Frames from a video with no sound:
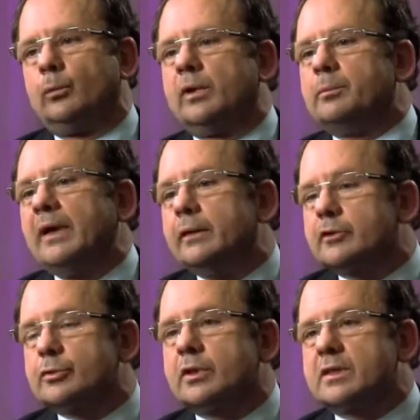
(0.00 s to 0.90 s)
Well,
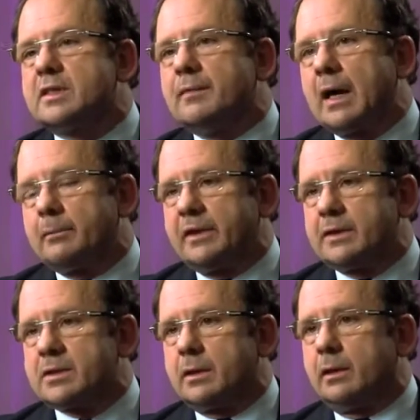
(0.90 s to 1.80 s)
maintenance
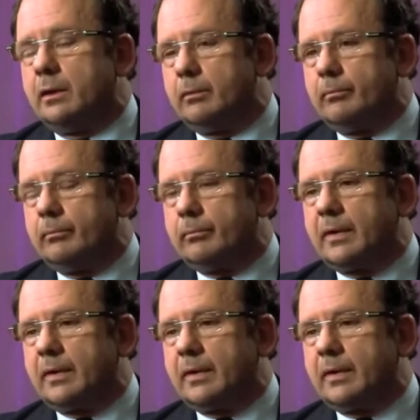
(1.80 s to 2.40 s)
rituximab